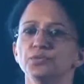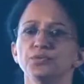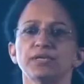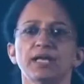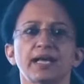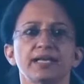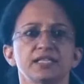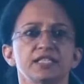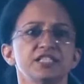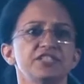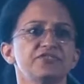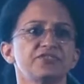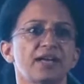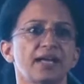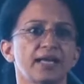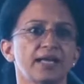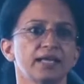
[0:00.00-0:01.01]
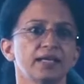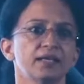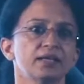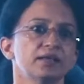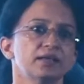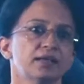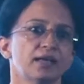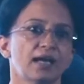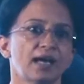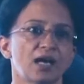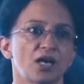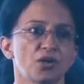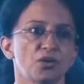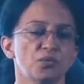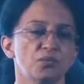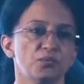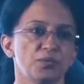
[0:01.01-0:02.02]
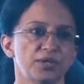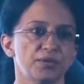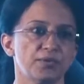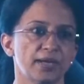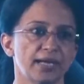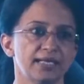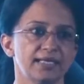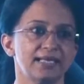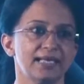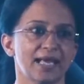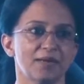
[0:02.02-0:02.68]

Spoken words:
identify how we write